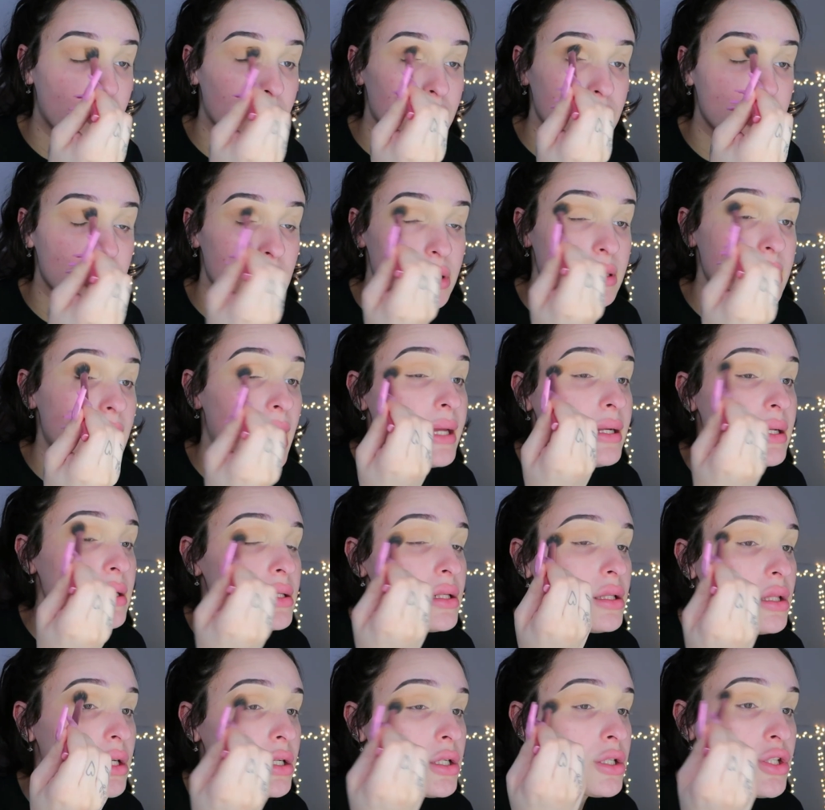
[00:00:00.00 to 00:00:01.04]
just so it
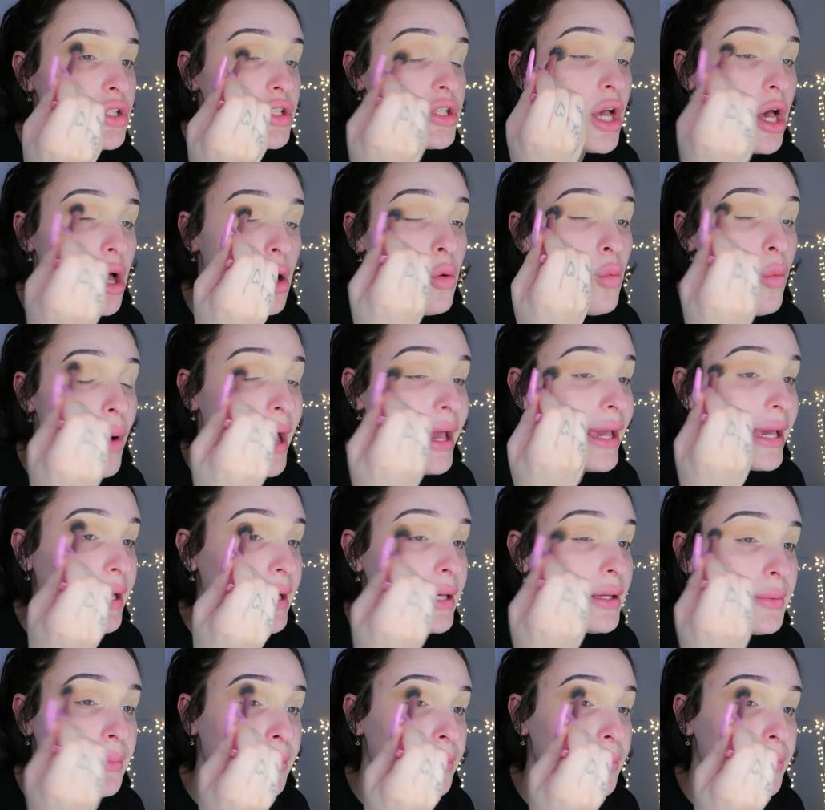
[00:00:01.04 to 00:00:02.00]
doesn't look so white.